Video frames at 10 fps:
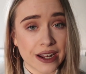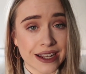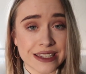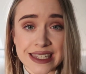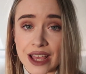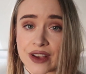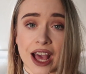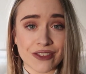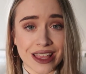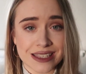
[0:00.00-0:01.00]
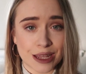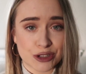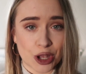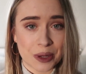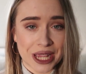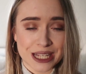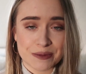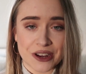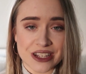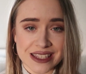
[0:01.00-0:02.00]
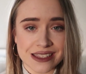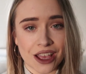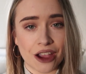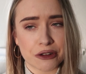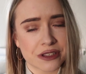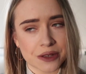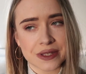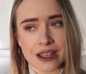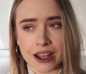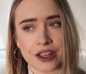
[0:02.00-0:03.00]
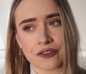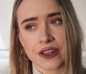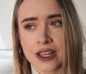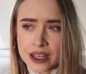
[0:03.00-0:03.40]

and I never have that same shopping experience in Zara, so it's kind of,